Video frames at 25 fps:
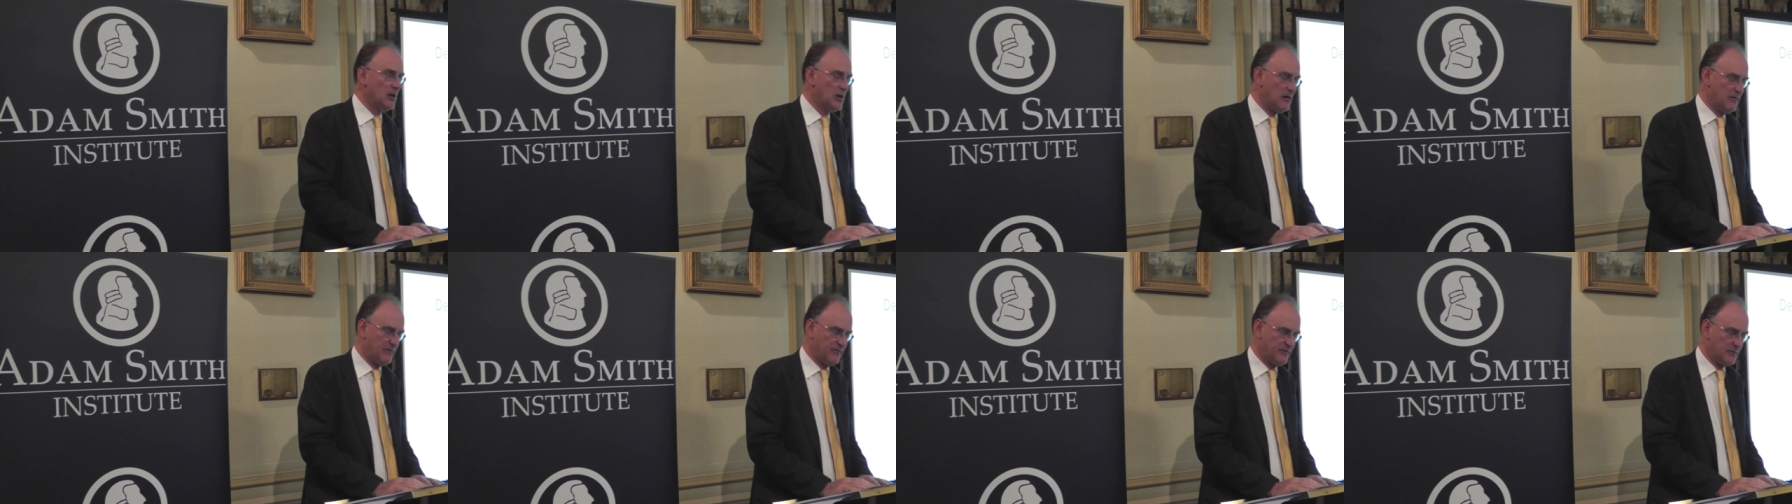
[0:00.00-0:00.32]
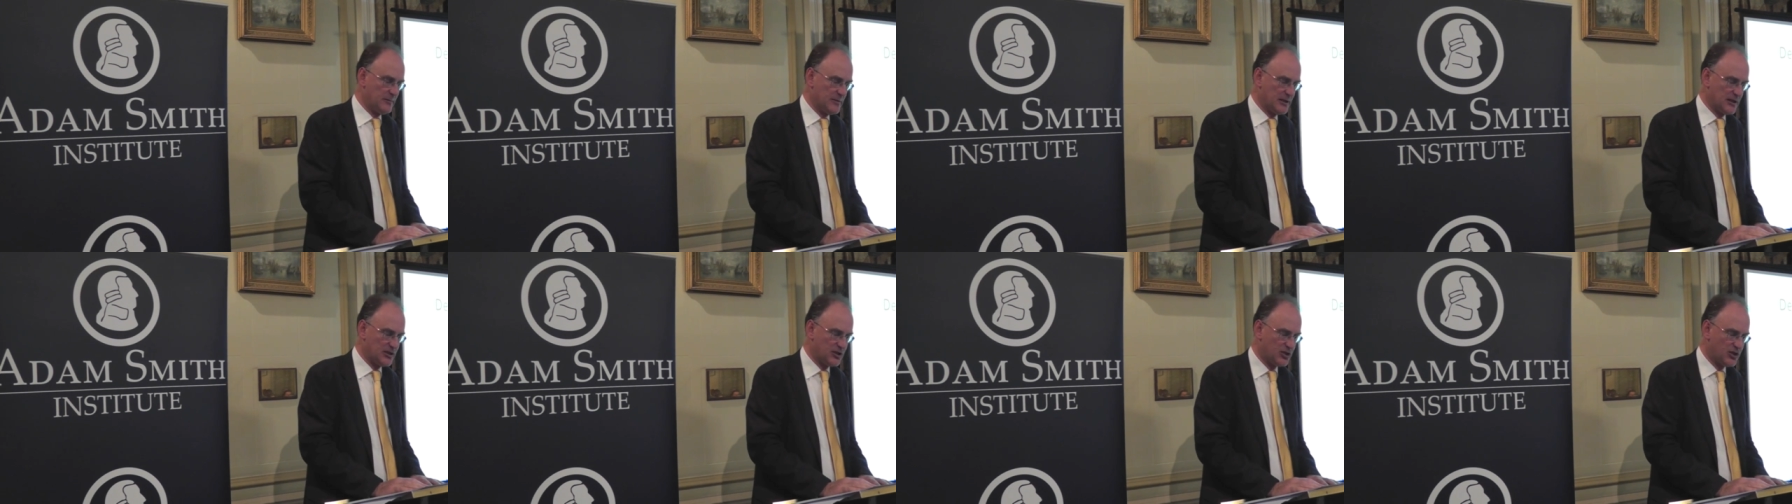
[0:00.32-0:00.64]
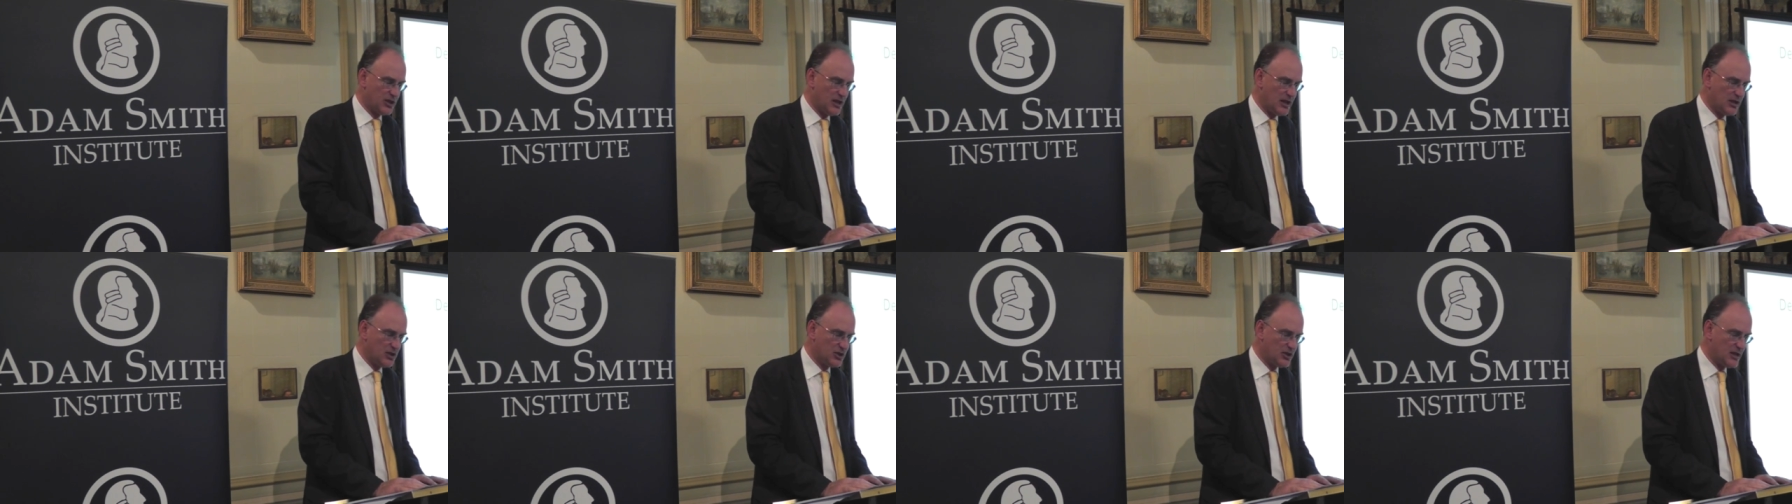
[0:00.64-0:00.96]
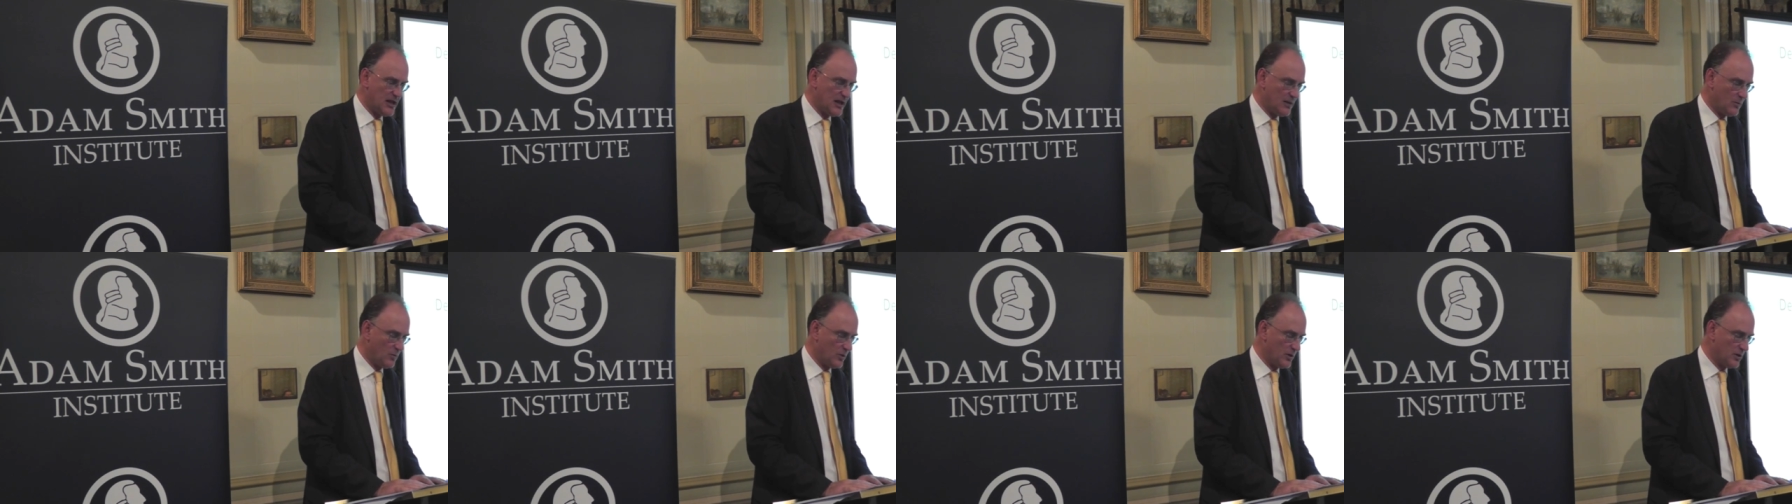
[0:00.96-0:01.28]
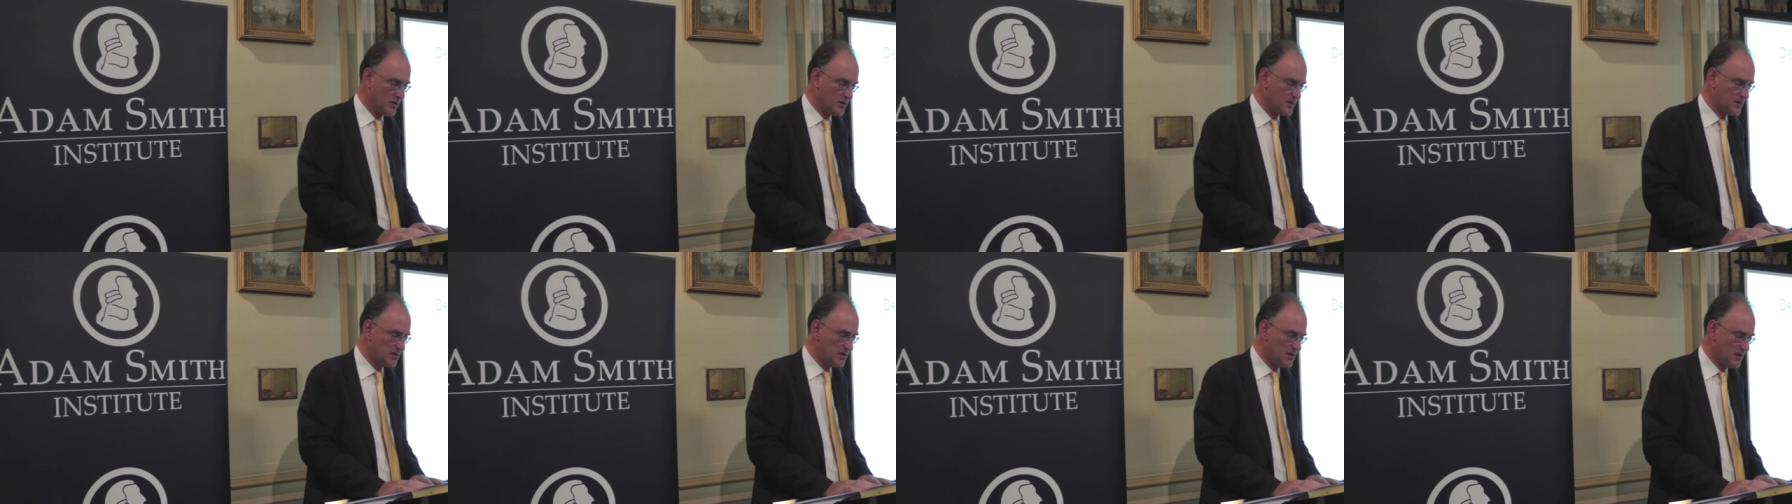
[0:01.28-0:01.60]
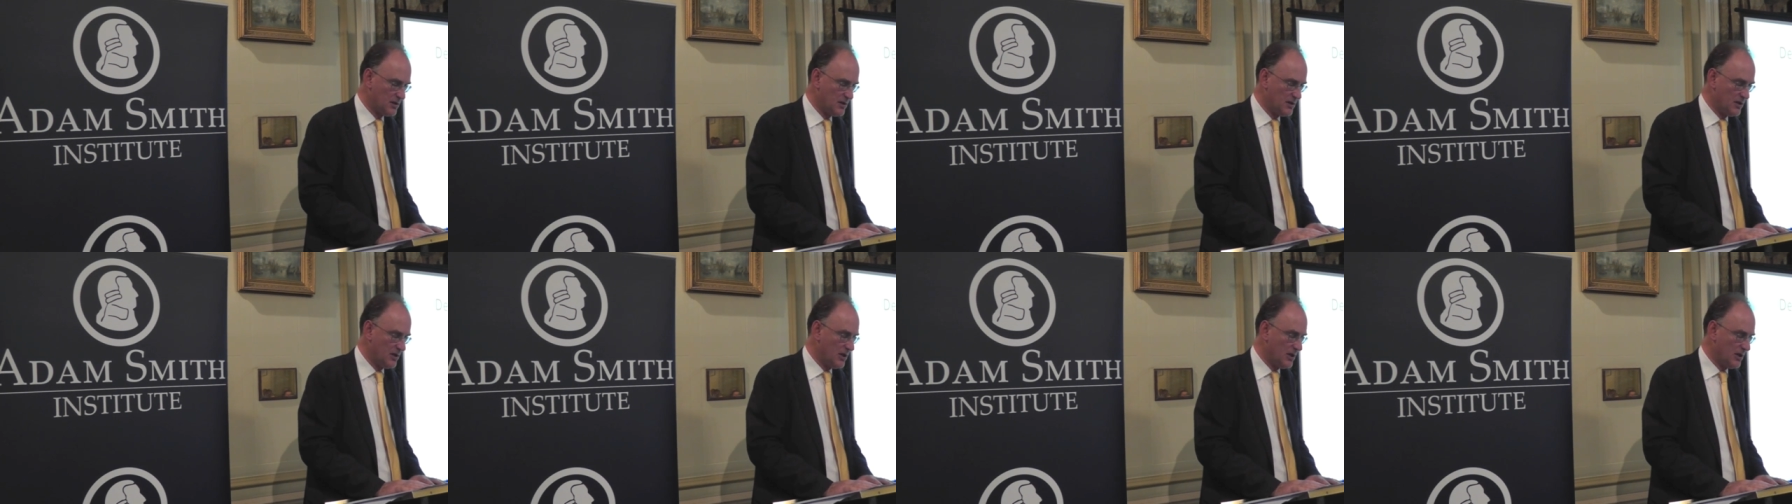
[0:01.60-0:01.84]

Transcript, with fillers: off from exchange networks,